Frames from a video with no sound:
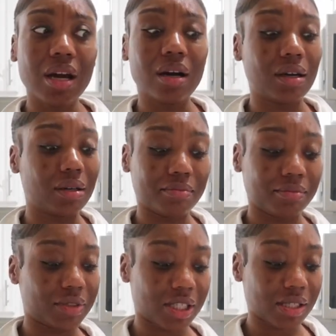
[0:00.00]

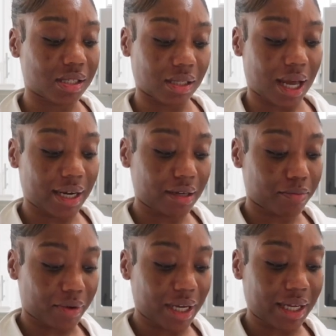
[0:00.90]
um, just i
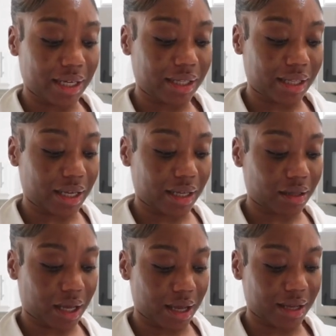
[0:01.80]
didn't bring anything
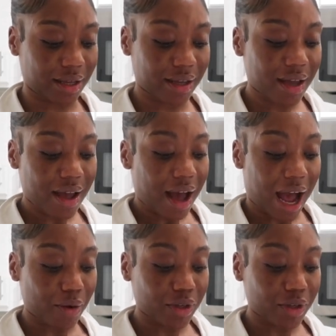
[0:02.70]
like i